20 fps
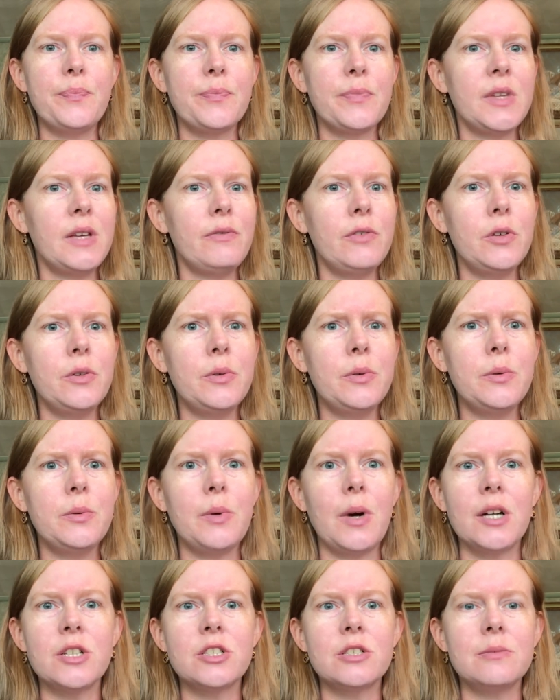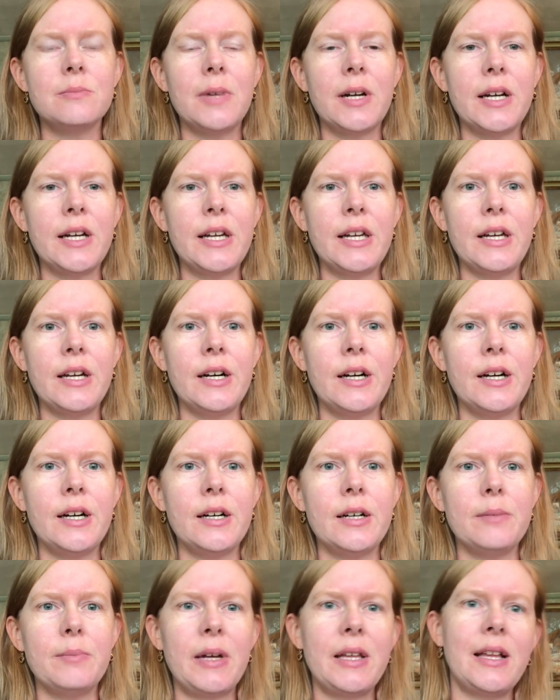If you watched my
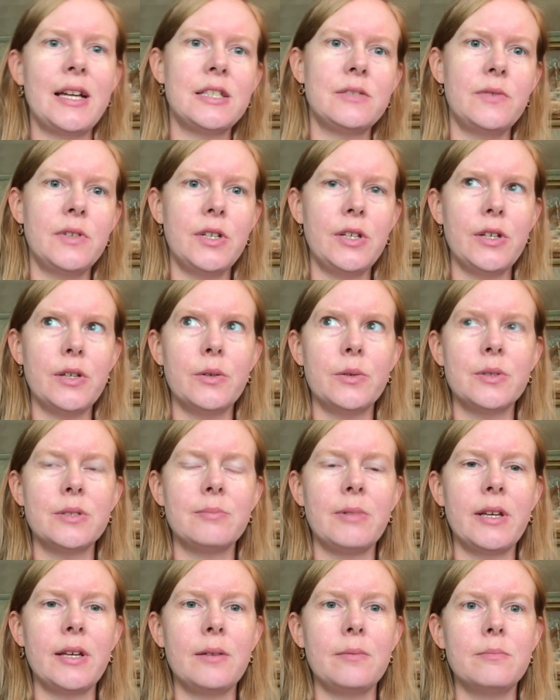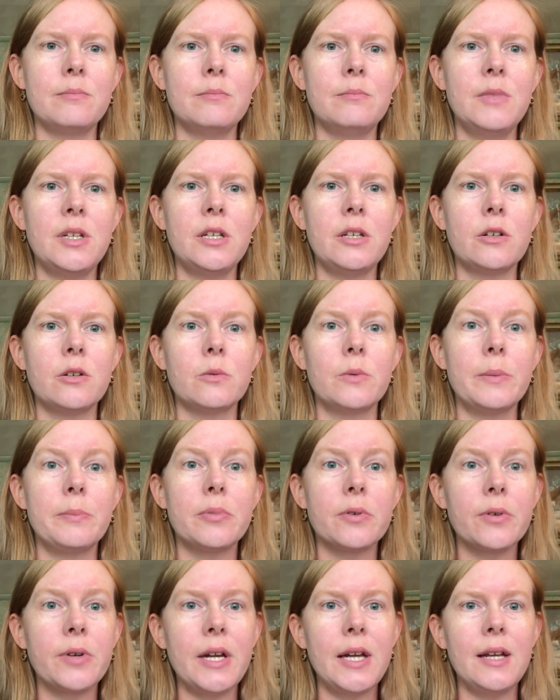my last video was my mid-year whip
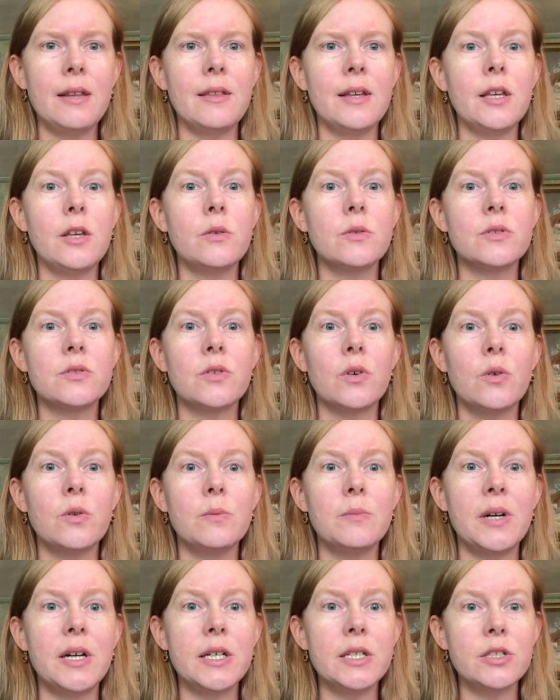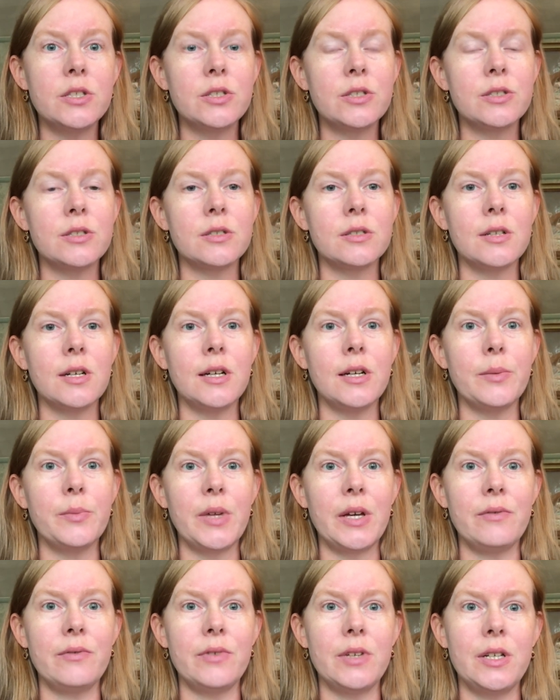parade, thank you so much.
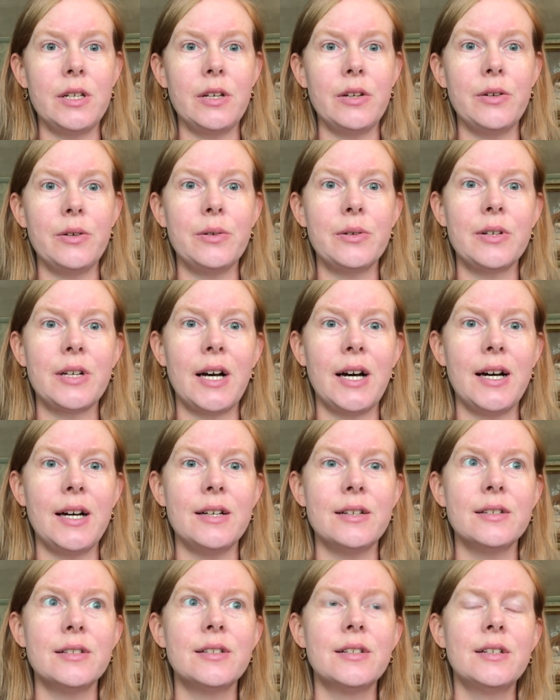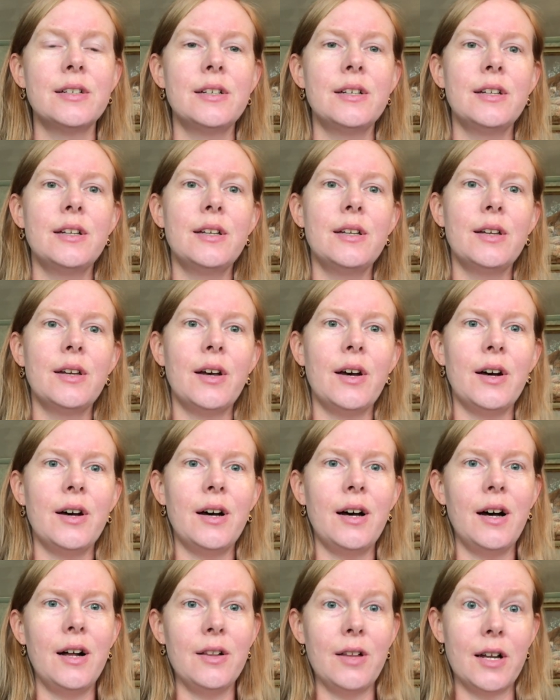That video got
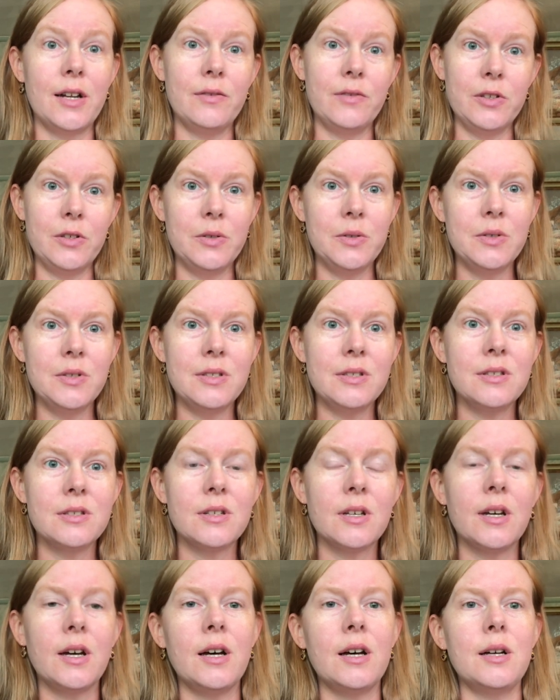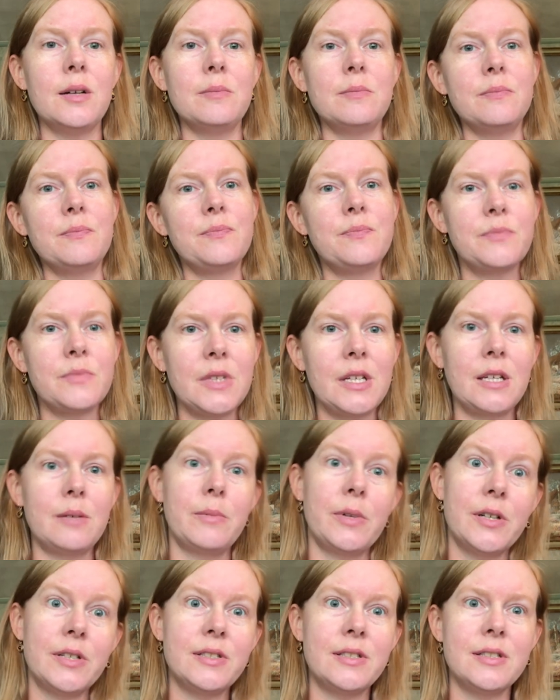a lot of views in
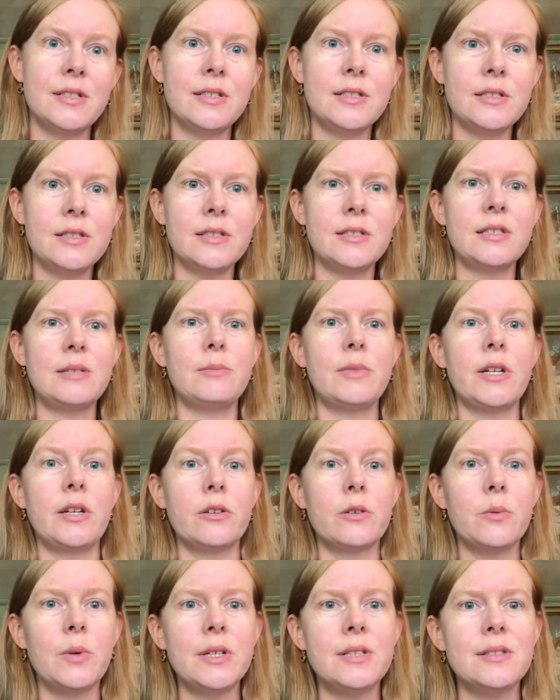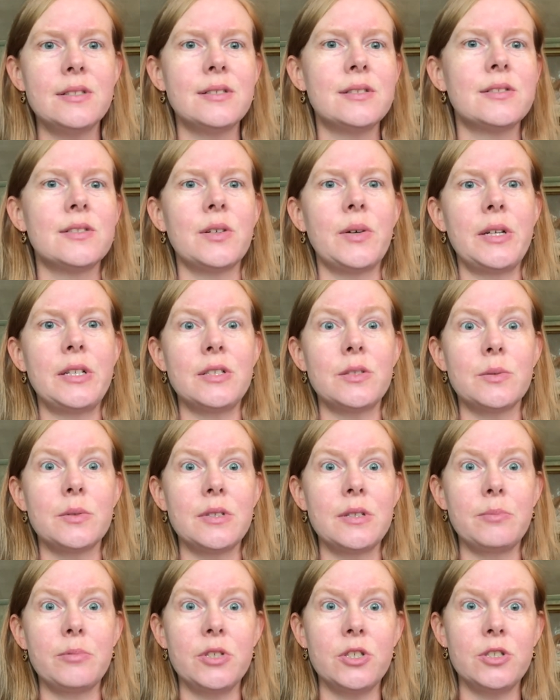comparison to some of my other ones, so I just really
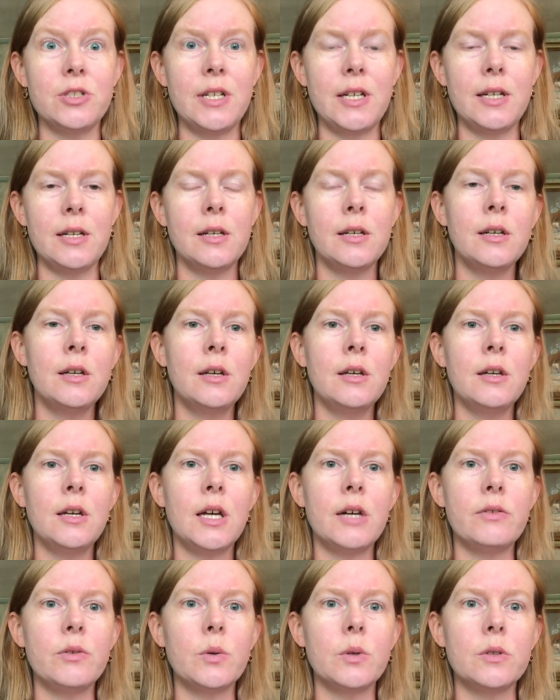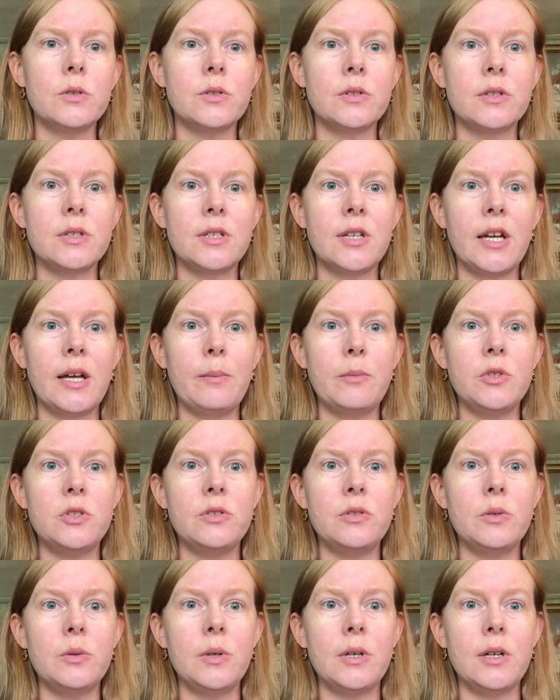appreciate everyone who took the time
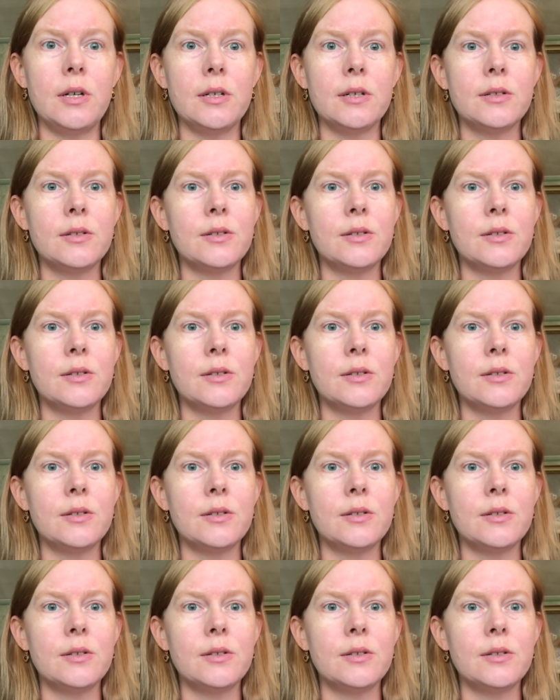to